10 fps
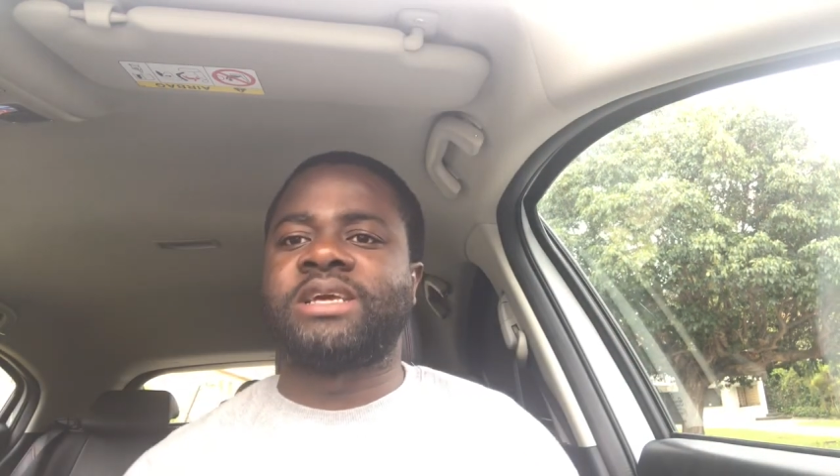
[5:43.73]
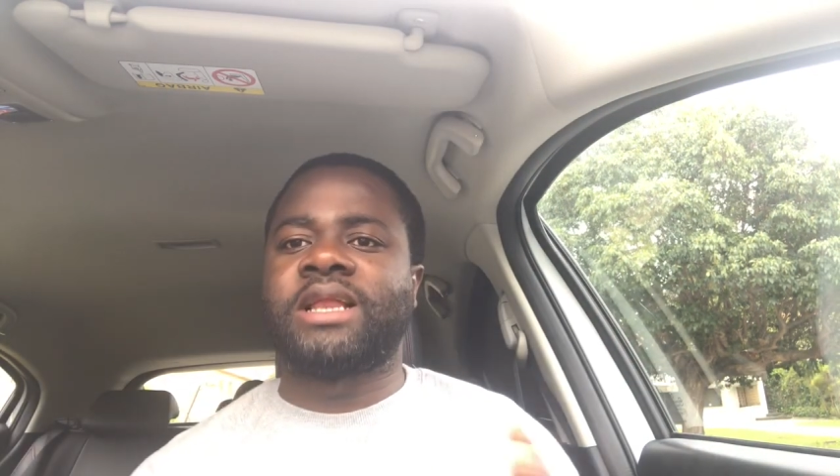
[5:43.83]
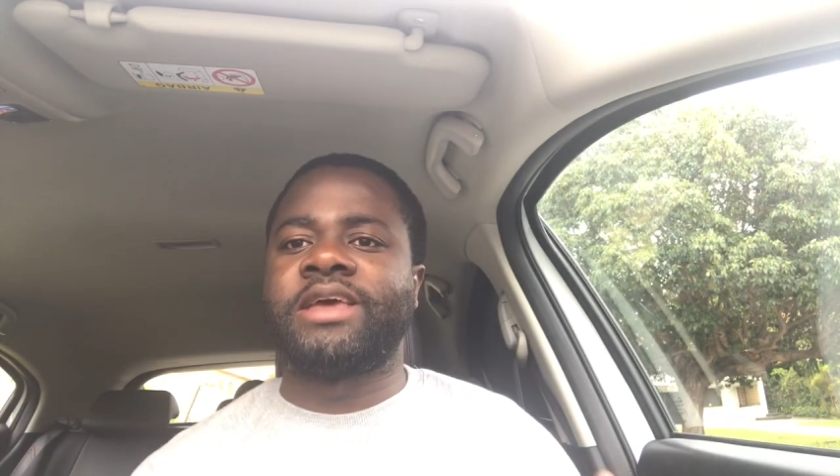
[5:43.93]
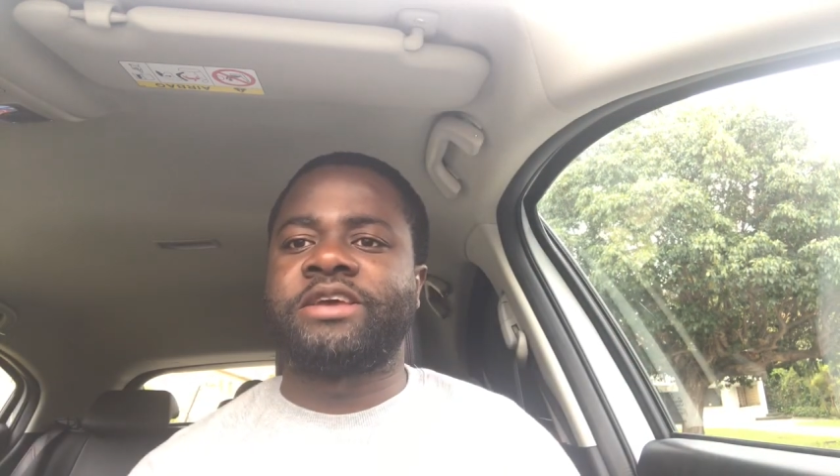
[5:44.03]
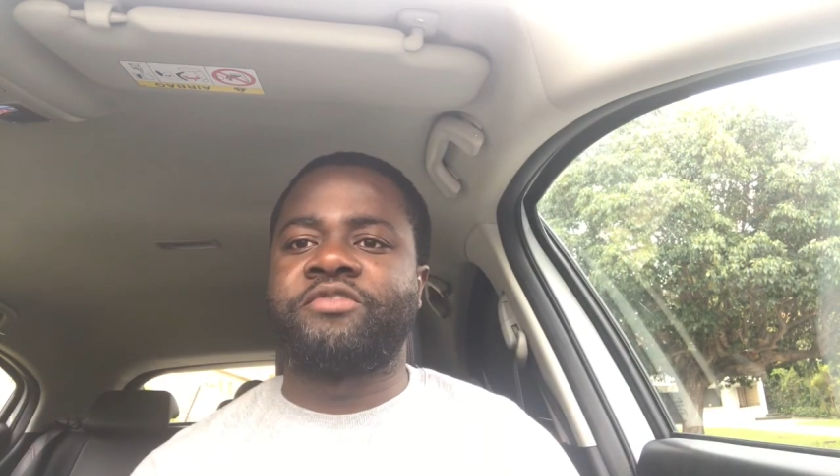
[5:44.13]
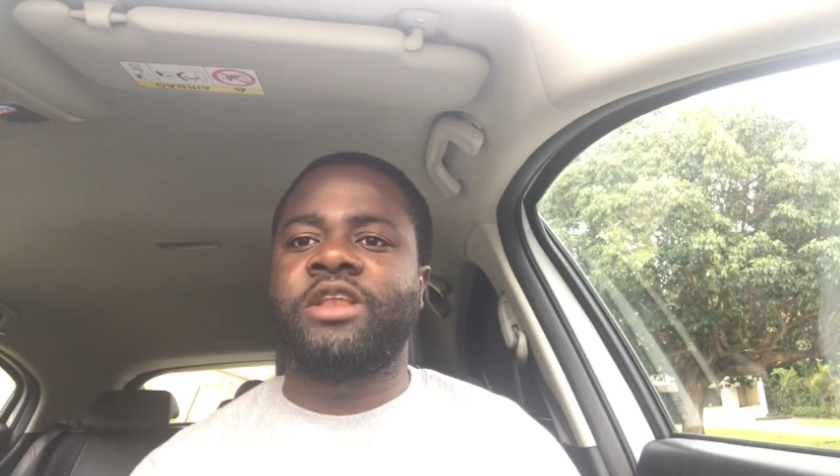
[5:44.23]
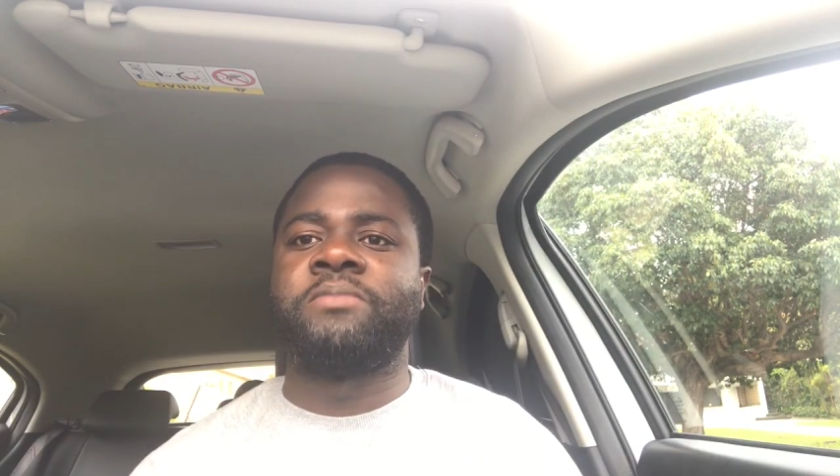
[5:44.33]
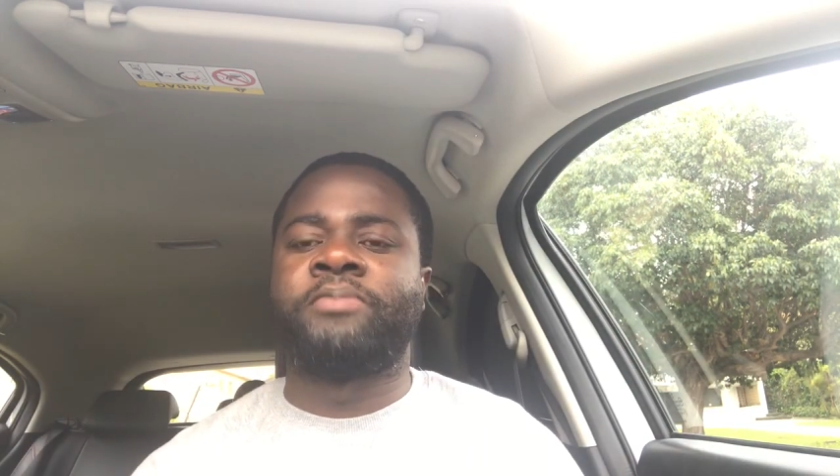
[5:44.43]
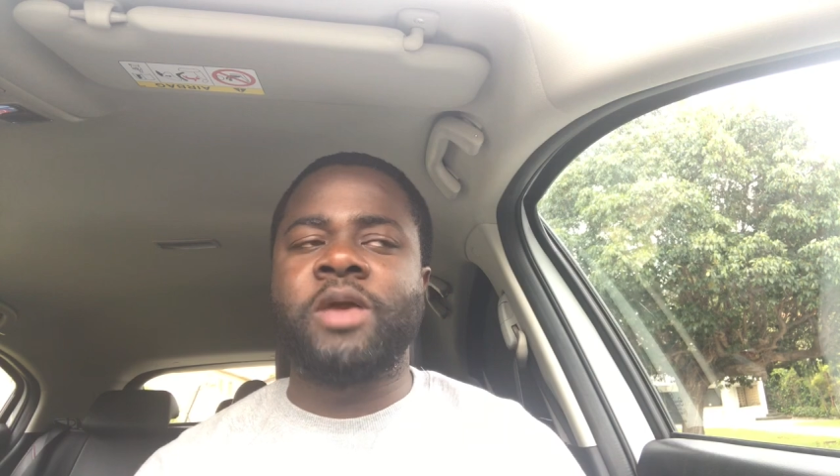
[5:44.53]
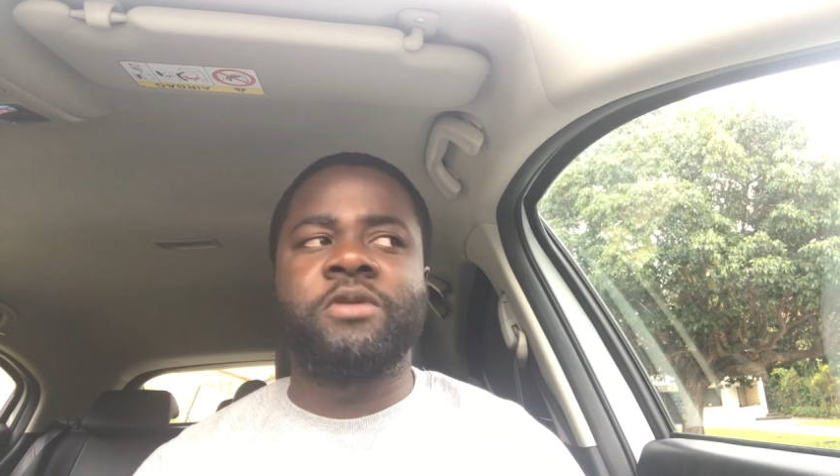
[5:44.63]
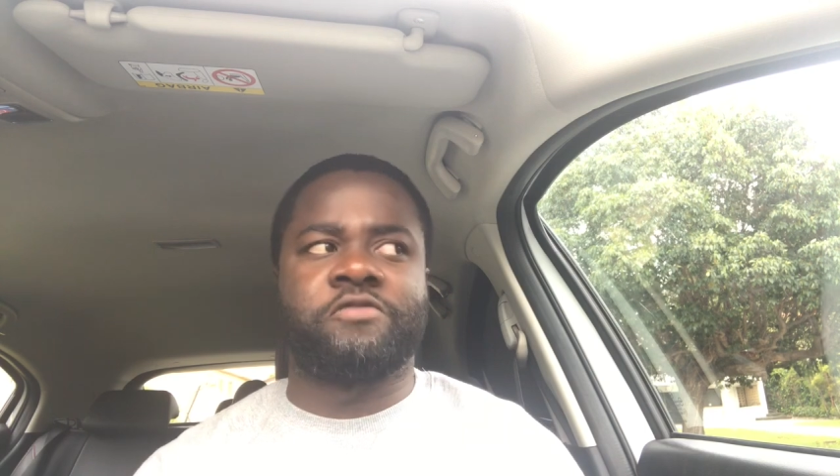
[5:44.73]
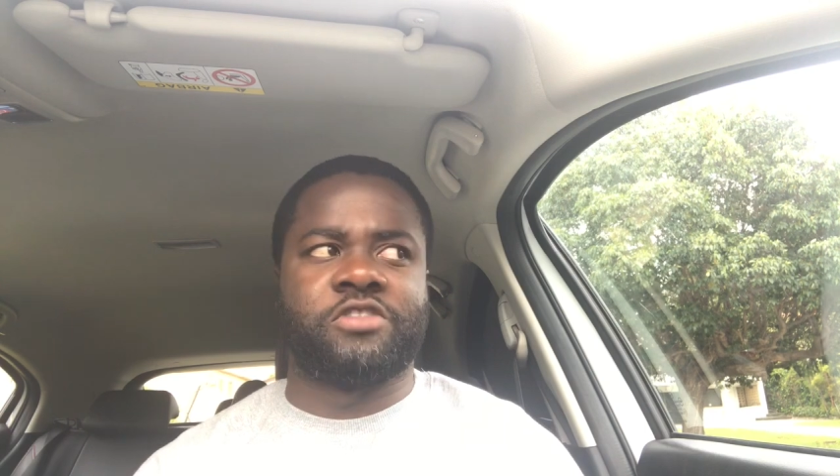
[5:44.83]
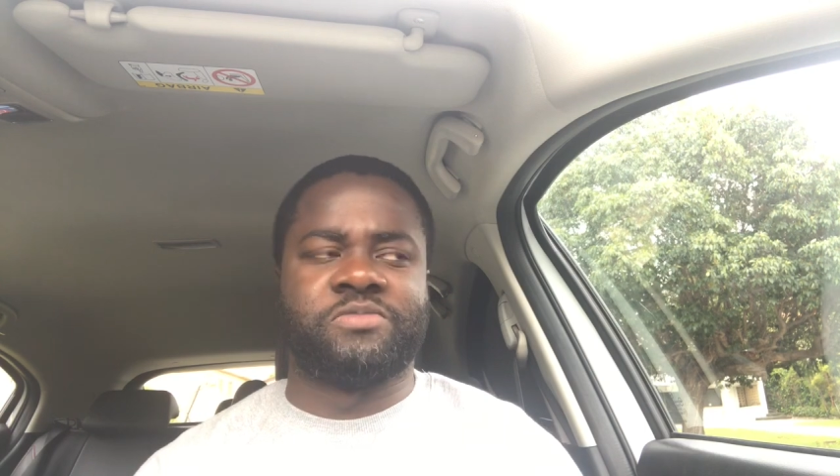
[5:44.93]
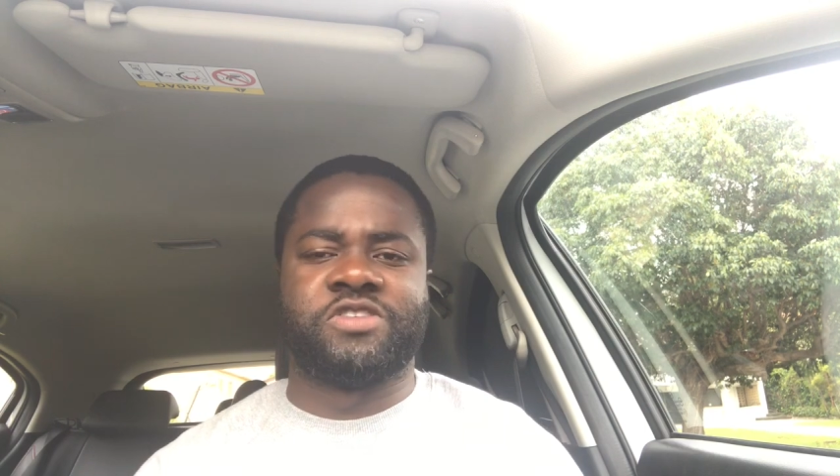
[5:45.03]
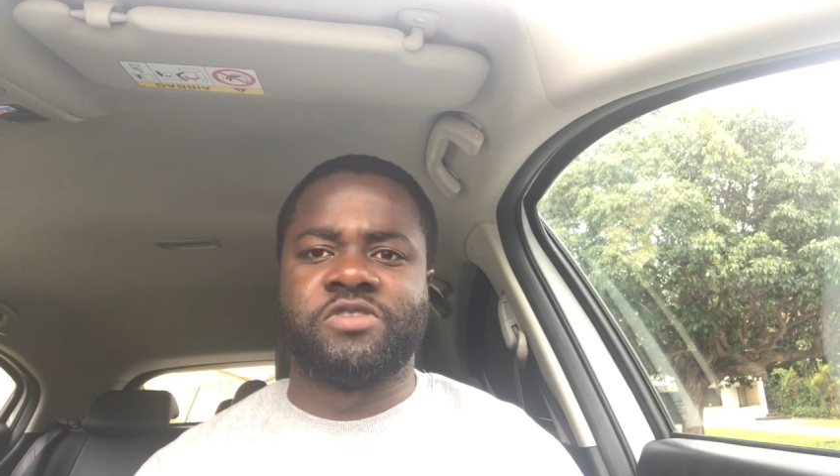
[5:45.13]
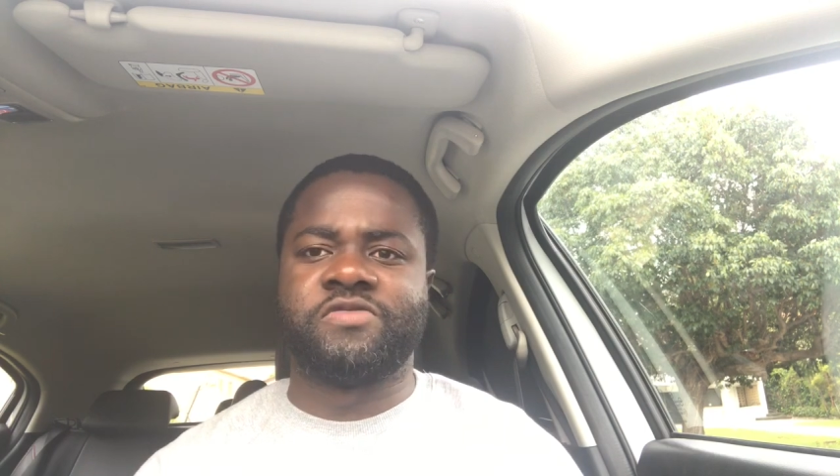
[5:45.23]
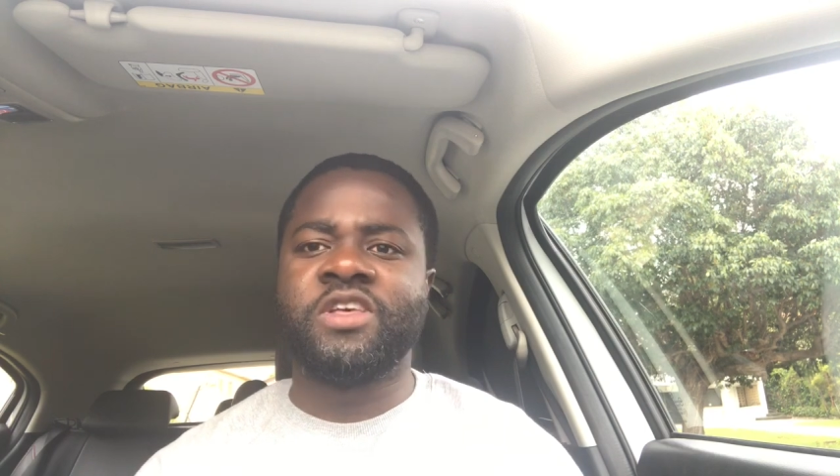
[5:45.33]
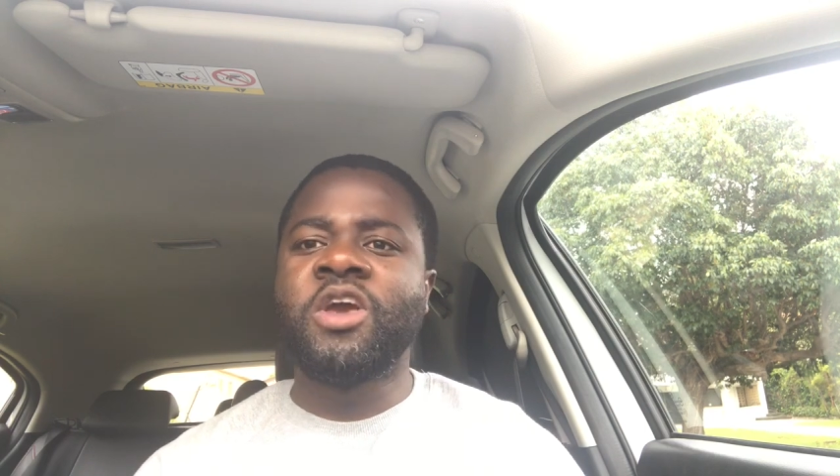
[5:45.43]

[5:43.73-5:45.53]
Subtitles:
create employment for themselves.